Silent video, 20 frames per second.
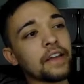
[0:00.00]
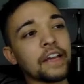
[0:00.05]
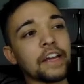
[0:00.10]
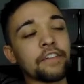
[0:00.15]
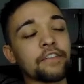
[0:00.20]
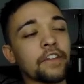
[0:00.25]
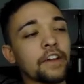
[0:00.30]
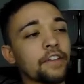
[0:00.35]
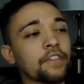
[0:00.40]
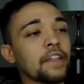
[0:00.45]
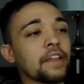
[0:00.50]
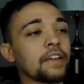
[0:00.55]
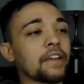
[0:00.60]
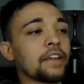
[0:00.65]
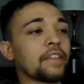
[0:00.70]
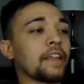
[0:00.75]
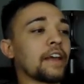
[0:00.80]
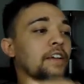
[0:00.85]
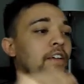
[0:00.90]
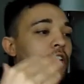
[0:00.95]
If they're
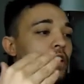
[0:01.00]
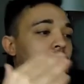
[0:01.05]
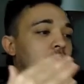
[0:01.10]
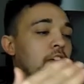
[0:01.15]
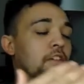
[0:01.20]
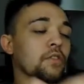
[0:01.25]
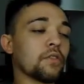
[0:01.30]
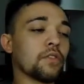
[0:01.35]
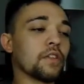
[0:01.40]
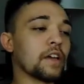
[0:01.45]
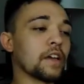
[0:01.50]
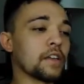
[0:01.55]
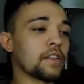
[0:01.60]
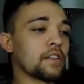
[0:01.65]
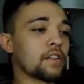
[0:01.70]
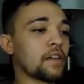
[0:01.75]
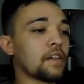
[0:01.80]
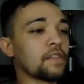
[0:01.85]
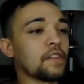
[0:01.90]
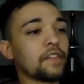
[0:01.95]
thinking that you're going to do
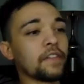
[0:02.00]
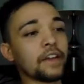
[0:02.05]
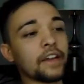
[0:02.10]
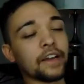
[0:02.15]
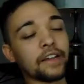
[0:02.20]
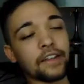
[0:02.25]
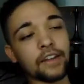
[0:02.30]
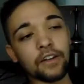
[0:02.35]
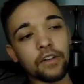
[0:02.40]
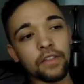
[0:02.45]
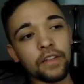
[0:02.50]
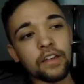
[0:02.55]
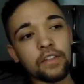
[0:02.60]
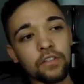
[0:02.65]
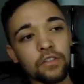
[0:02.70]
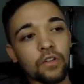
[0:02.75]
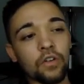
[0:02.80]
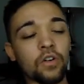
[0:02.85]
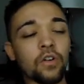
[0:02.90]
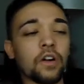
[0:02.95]
this, then they're going to do
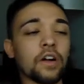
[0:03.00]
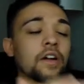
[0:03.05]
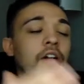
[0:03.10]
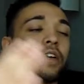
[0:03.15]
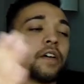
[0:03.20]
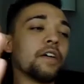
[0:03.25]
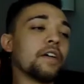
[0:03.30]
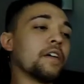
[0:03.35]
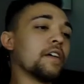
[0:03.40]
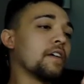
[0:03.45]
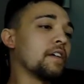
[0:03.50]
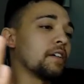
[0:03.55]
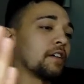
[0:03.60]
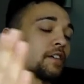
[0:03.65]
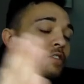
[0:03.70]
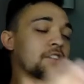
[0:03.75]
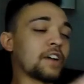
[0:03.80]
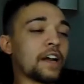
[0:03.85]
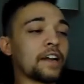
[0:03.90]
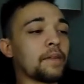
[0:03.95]
this, or
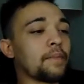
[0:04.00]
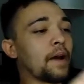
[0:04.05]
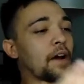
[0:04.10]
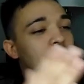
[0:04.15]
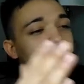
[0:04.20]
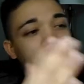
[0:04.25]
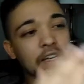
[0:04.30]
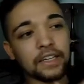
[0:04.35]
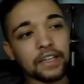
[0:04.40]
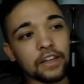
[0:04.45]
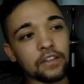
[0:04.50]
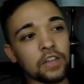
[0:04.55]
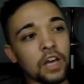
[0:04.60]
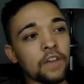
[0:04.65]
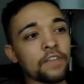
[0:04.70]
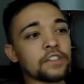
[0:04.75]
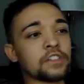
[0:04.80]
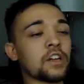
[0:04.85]
you're trying to bounce ideas off